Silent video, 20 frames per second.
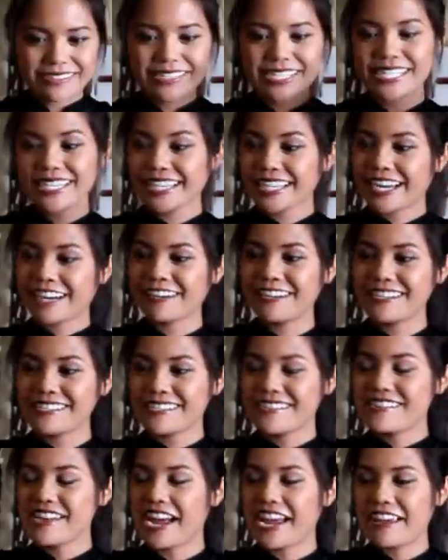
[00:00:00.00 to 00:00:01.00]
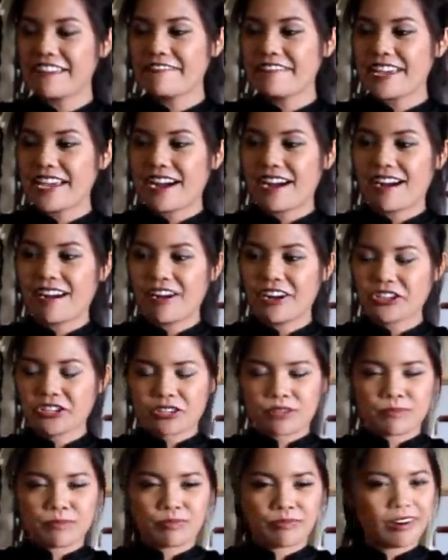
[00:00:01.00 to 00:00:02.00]
Xena carries a knife on
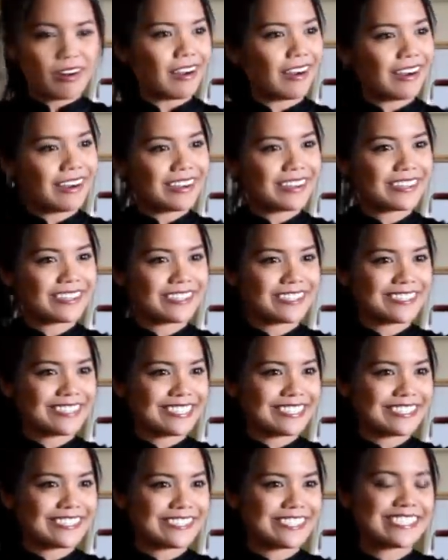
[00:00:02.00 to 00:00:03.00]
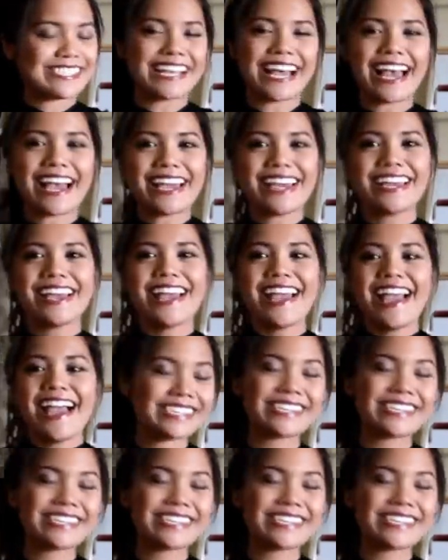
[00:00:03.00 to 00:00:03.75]
her bra or her corset.